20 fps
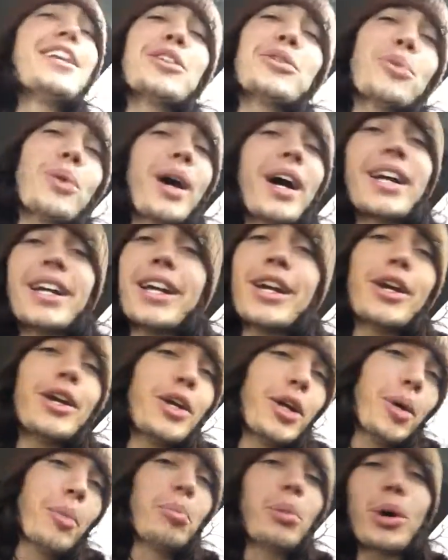doesn't want to hear
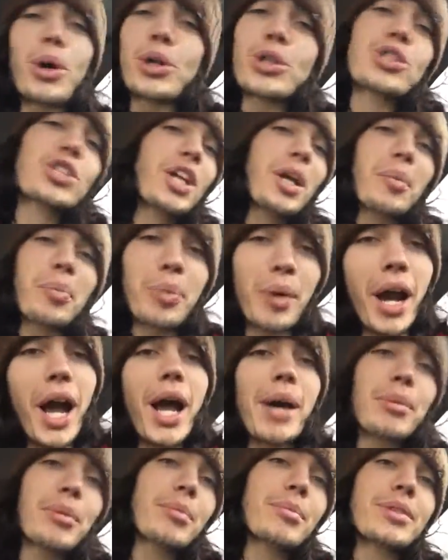your bullshit
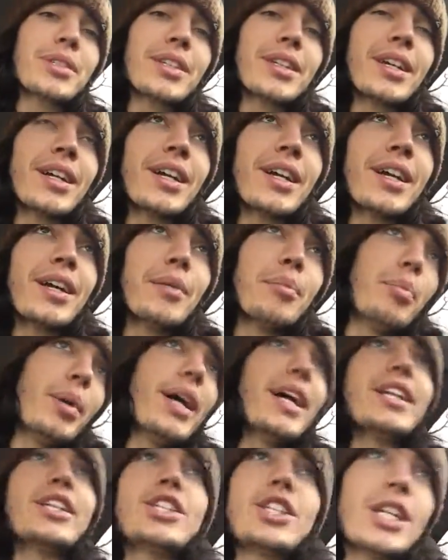problems.
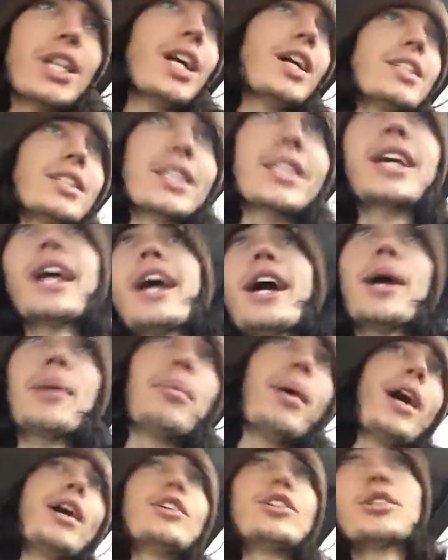Bitch, he doesn't care
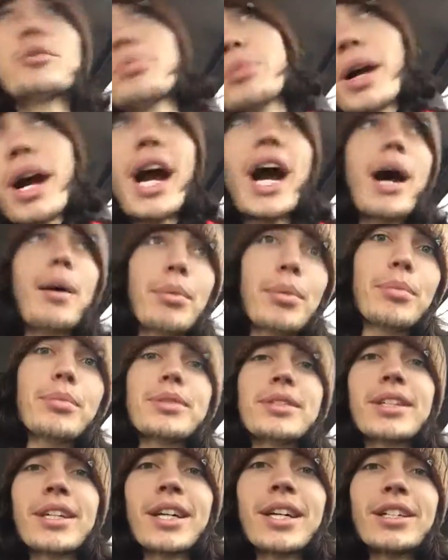about your
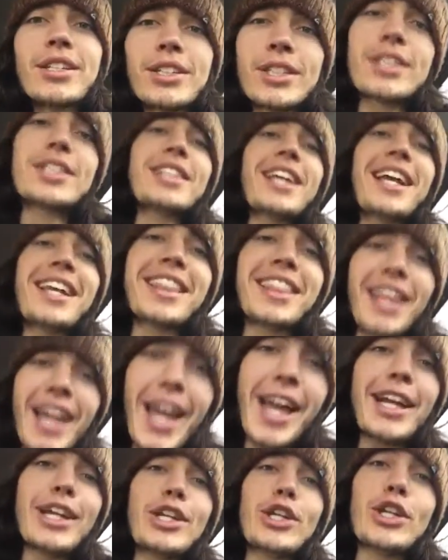problems. Just say
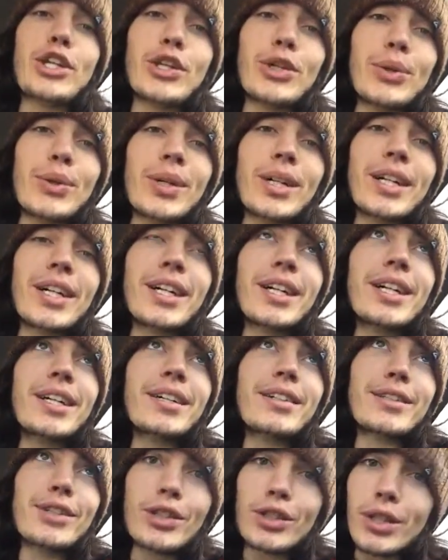thank you.
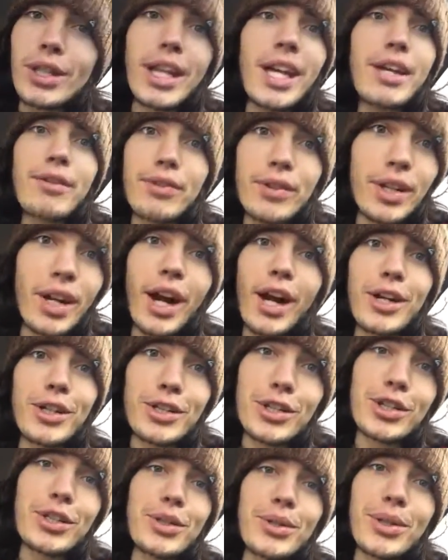You're living,
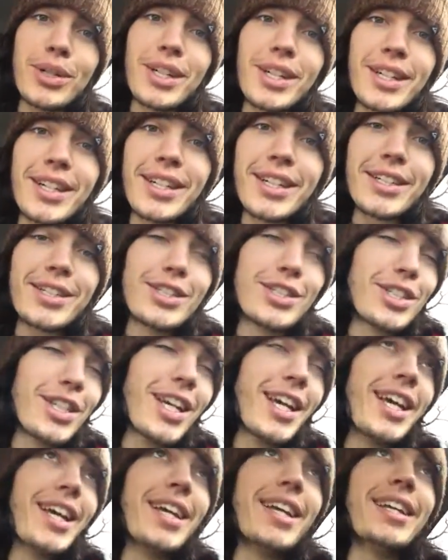aren't you?
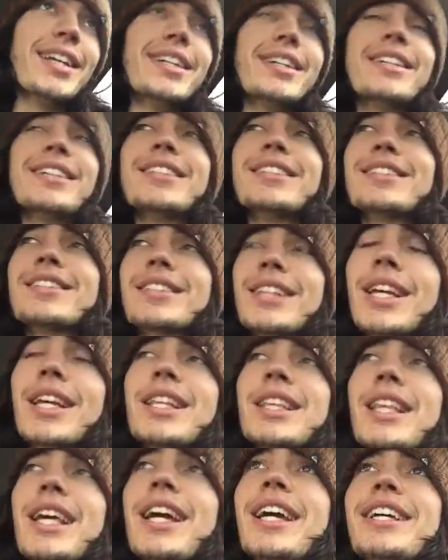Shit,
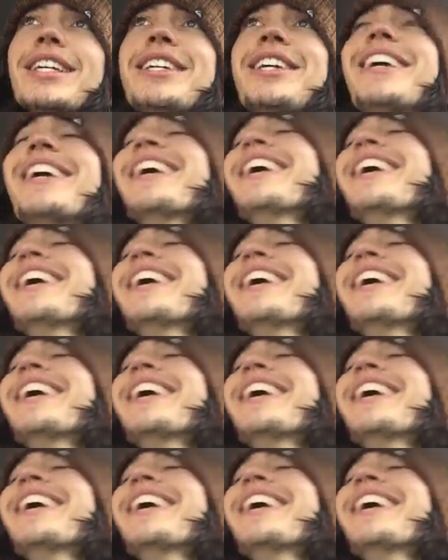say thank